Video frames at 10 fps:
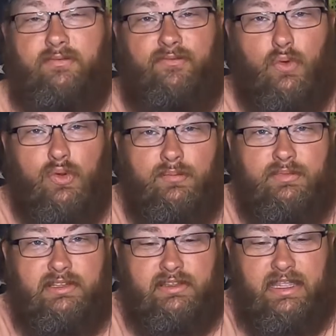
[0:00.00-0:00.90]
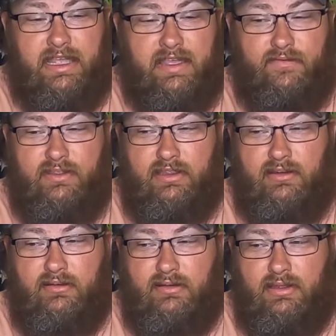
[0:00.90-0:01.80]
forms that they have in
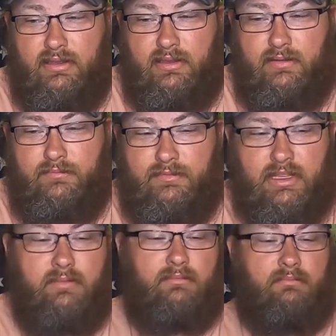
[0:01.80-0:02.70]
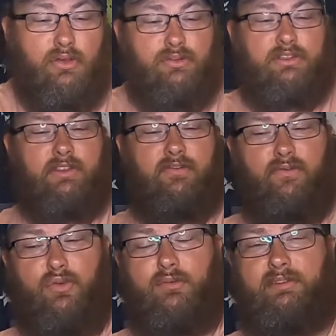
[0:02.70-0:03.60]
there. Most of the
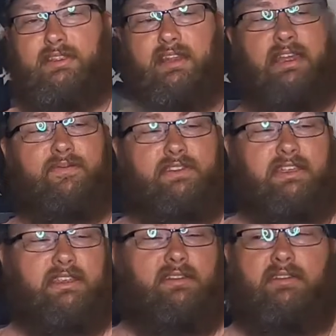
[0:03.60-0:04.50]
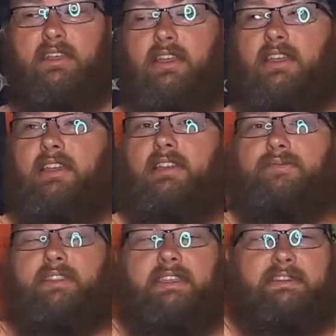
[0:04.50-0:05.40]
forms that I've seen
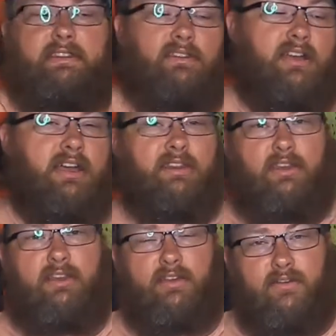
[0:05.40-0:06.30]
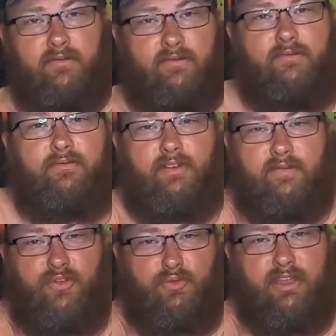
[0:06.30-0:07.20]
is a lot of
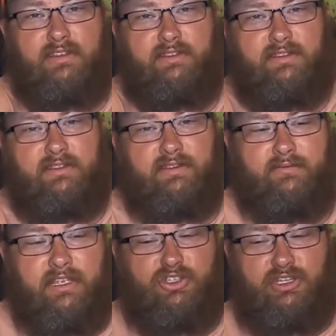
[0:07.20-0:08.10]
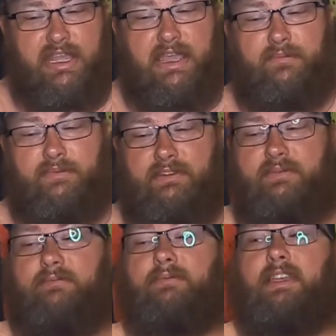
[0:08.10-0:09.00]
thrusts and jabs,
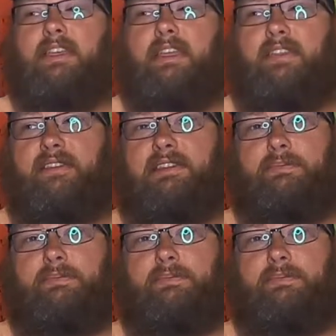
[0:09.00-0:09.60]
and then